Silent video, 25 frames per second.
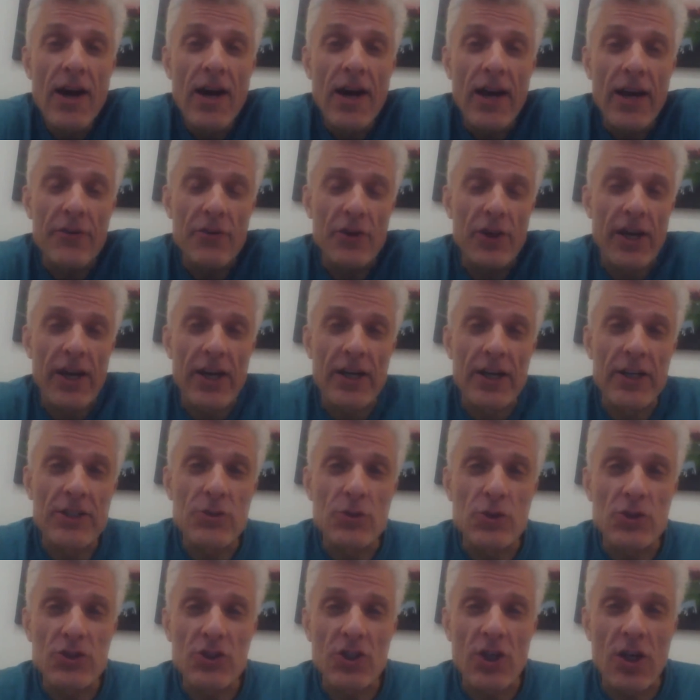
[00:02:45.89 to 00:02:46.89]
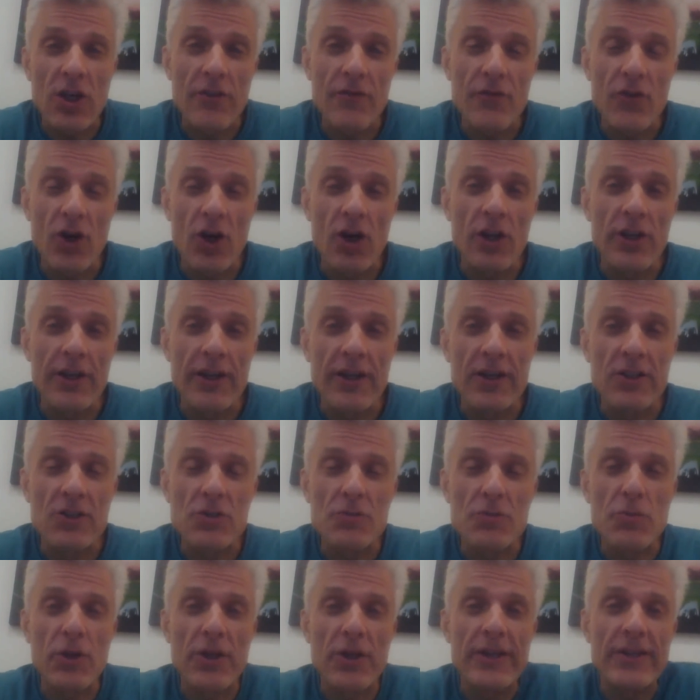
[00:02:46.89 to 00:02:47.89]
Everything else will start falling
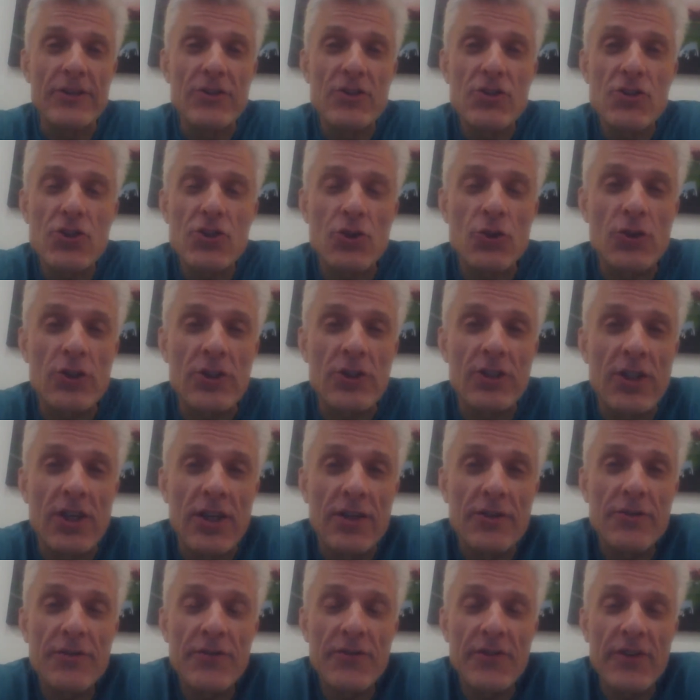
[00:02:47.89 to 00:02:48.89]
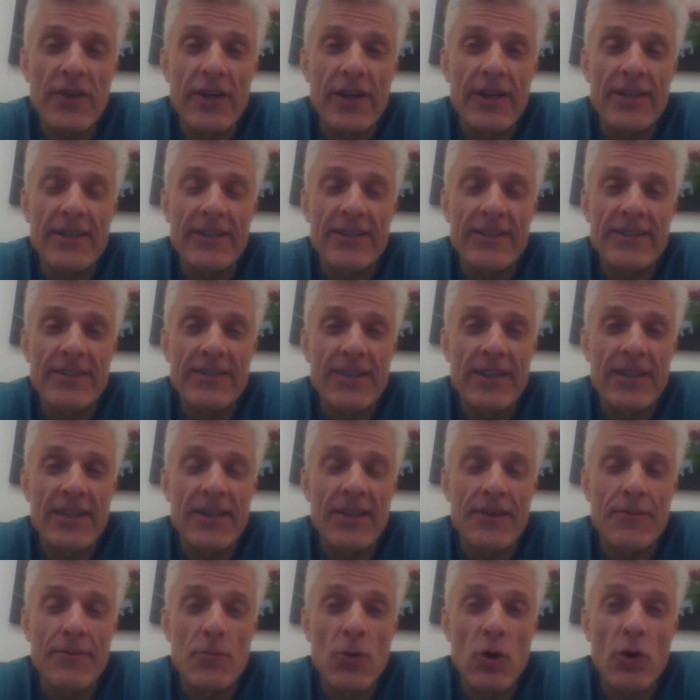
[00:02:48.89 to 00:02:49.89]
into place soon enough, and
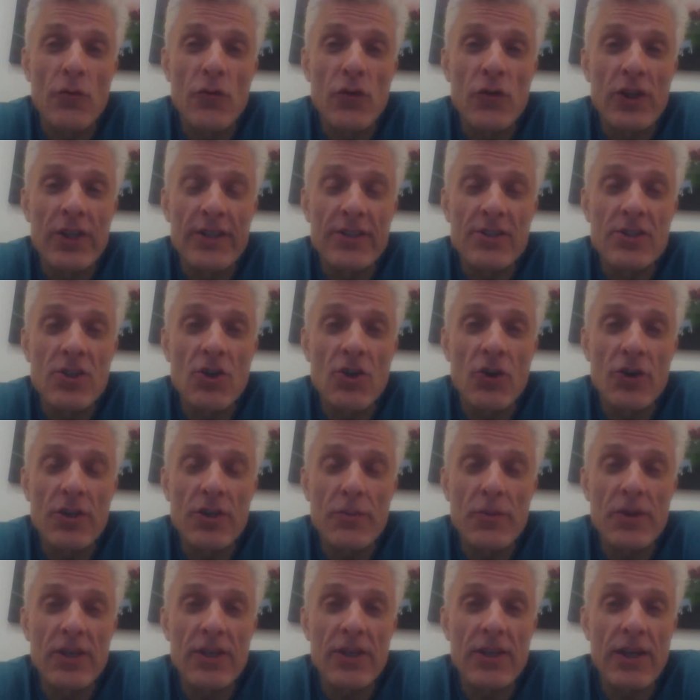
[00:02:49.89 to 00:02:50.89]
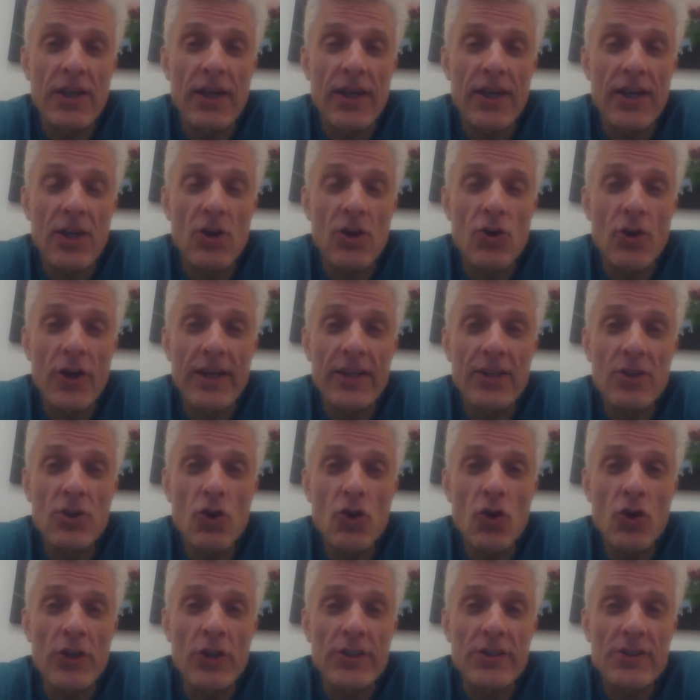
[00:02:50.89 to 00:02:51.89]
hopefully it's going to be a great
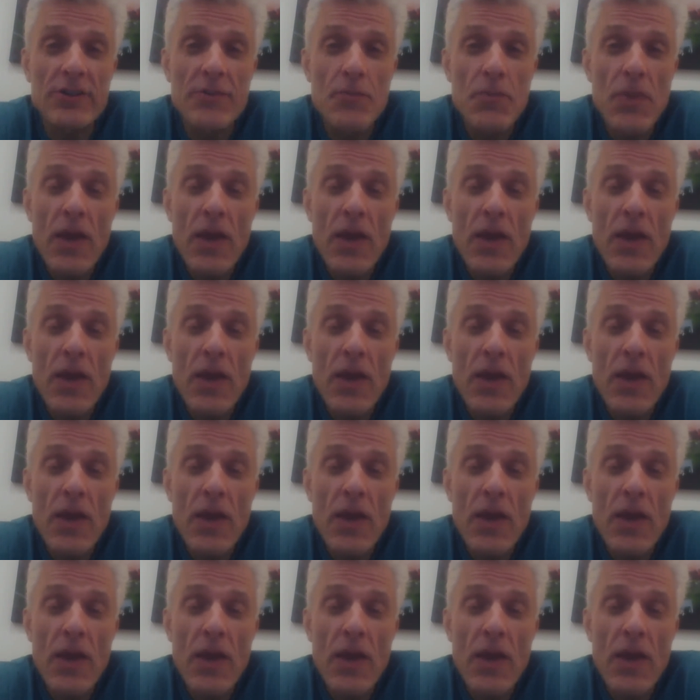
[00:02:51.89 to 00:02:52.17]
course.